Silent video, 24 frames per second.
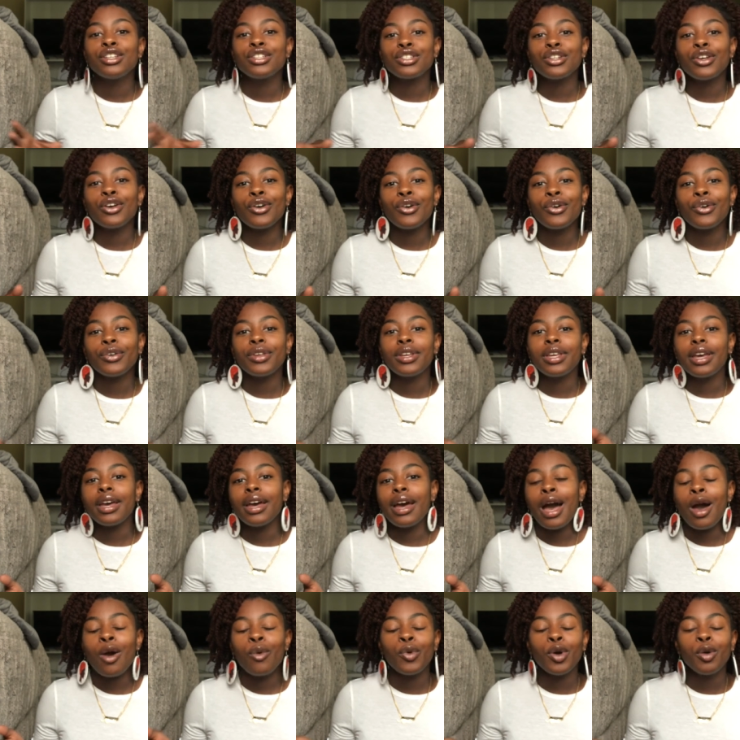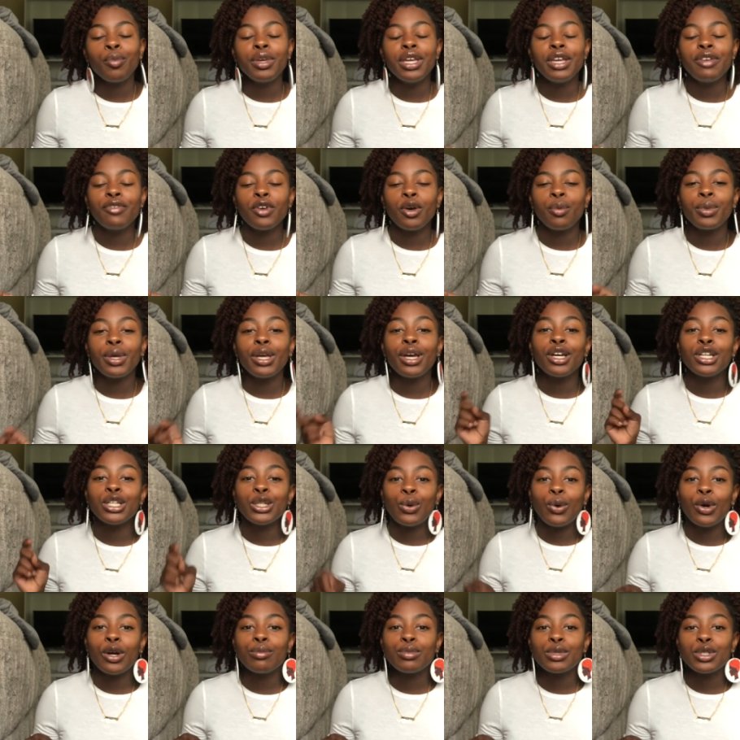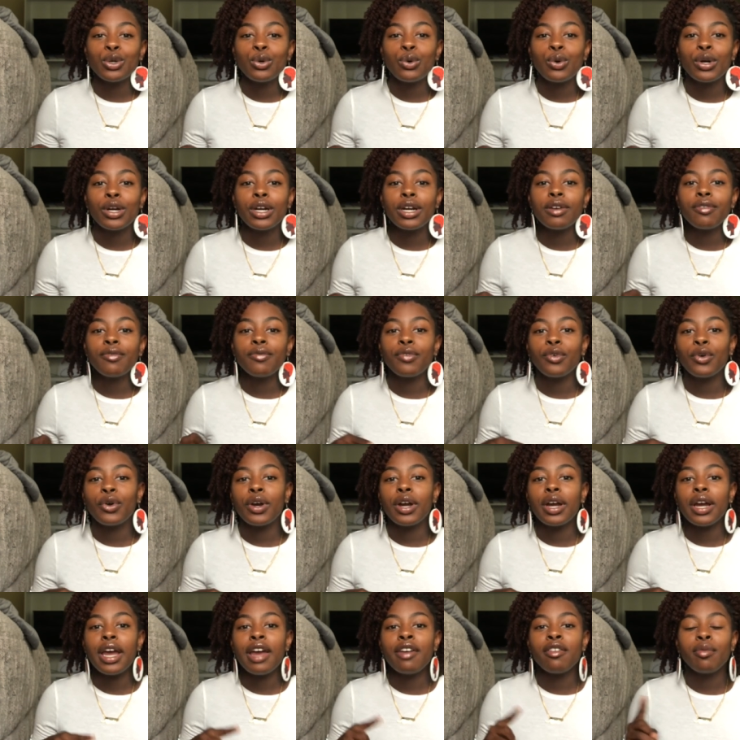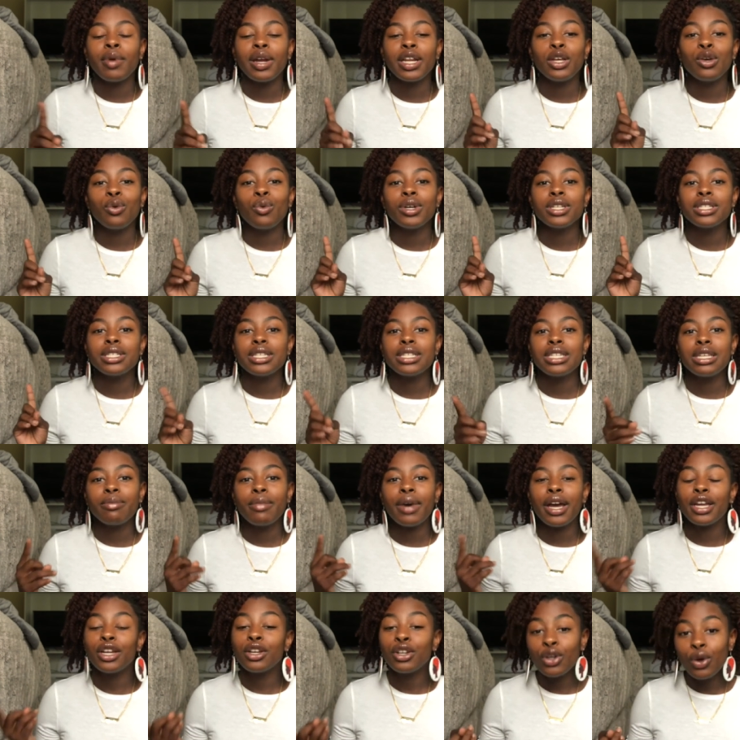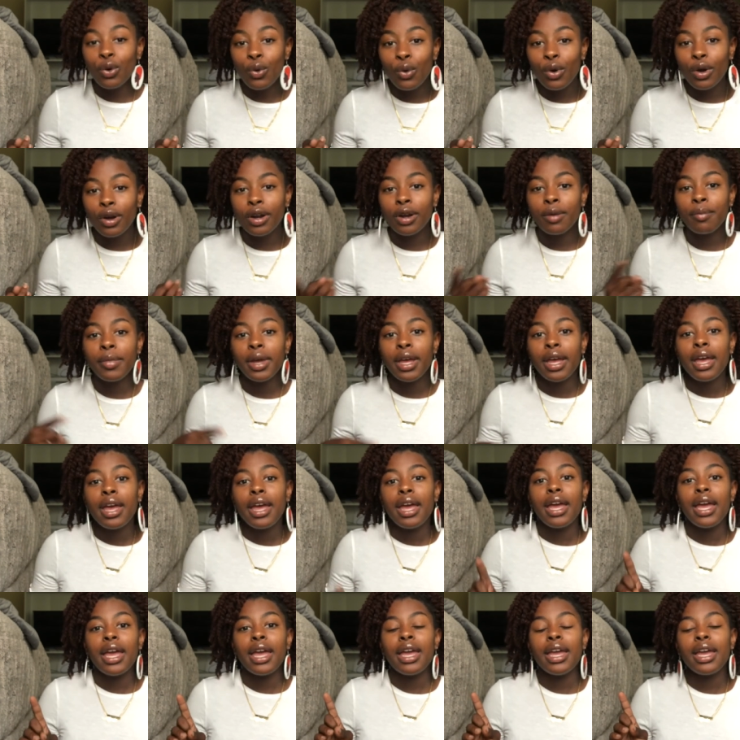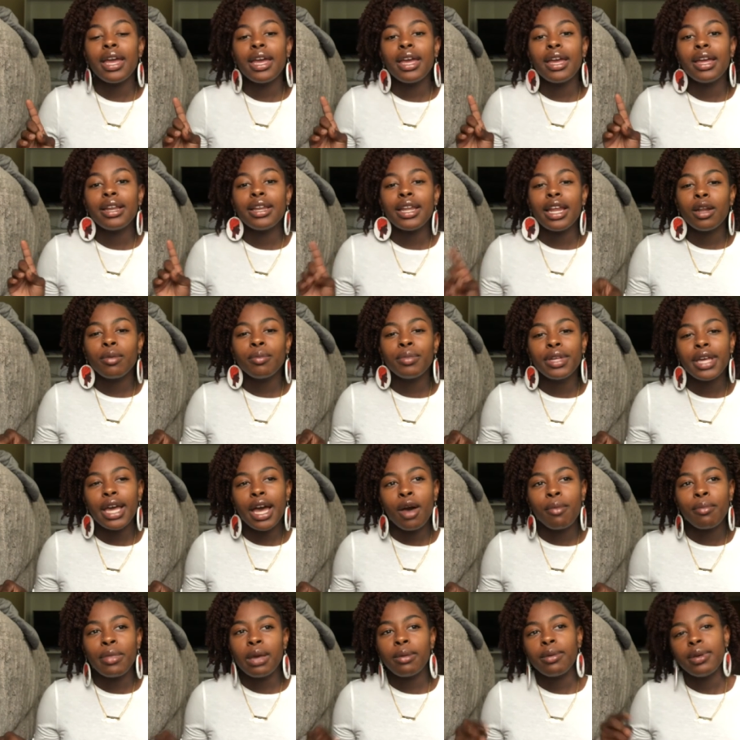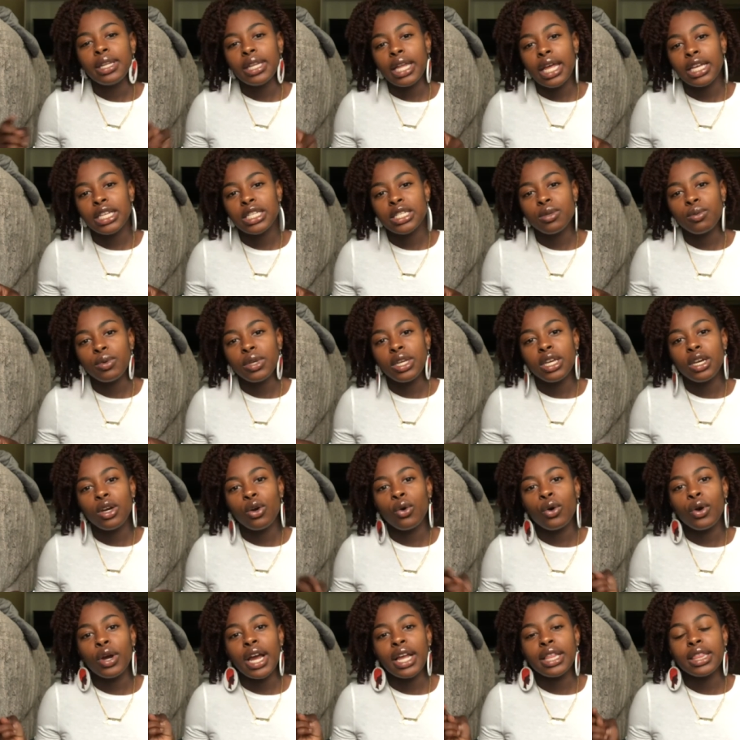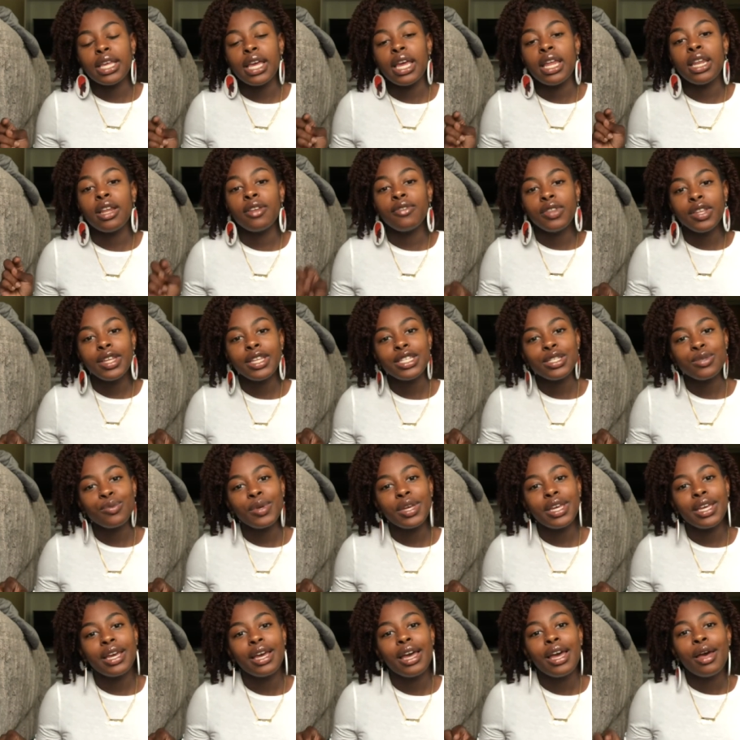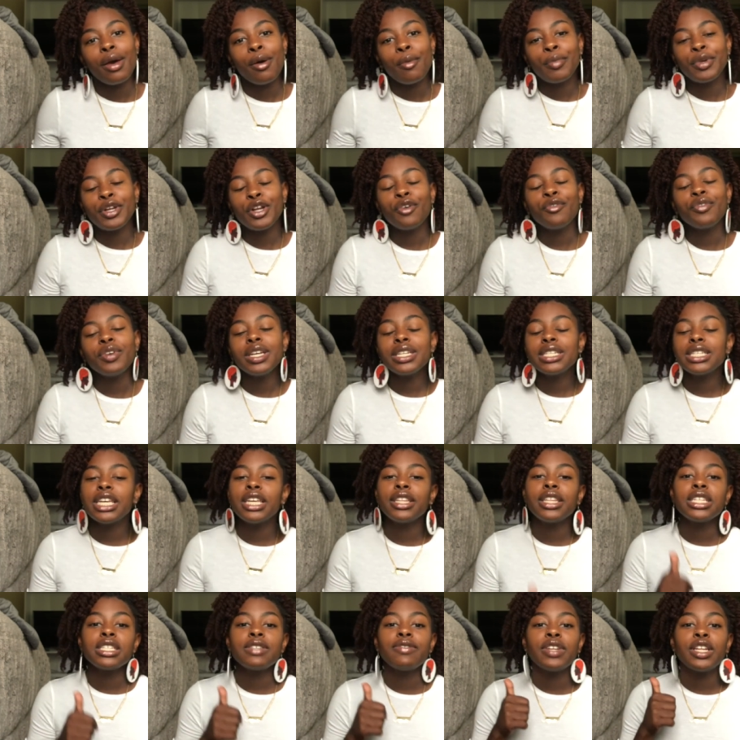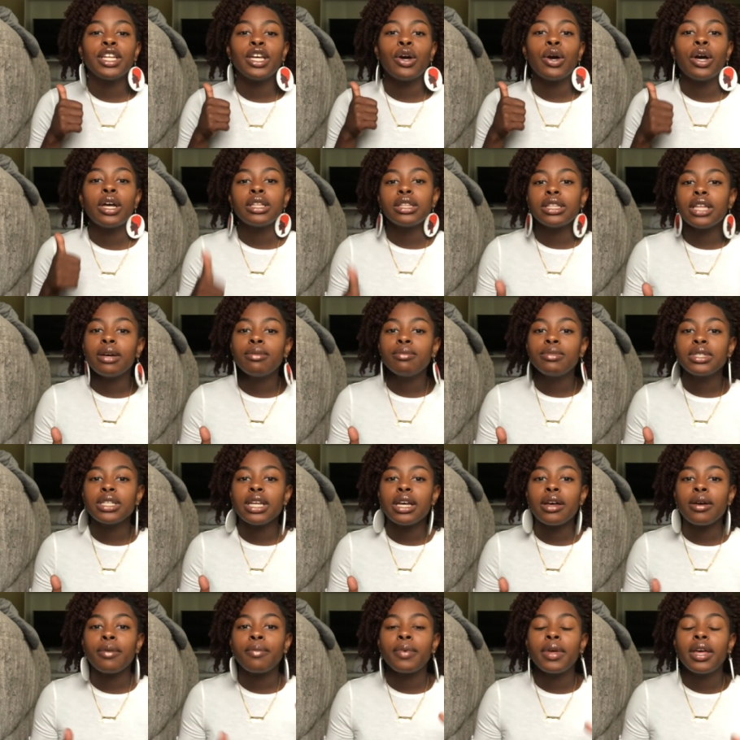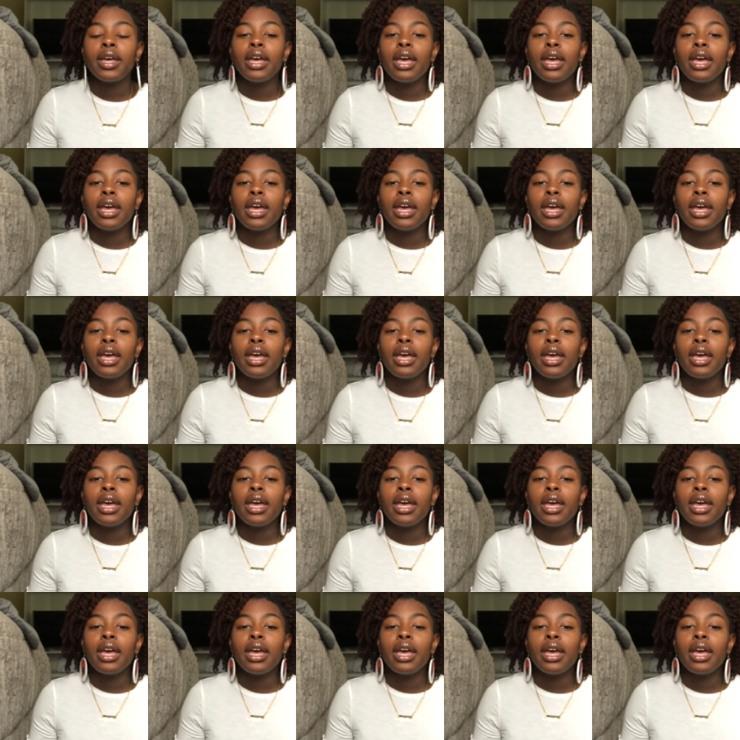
So yeah, I will be filming a dorm tour for everybody who wants to see my dorm and that'll be out maybe next week or at the end of this week. But don't forget to give this video a thumbs up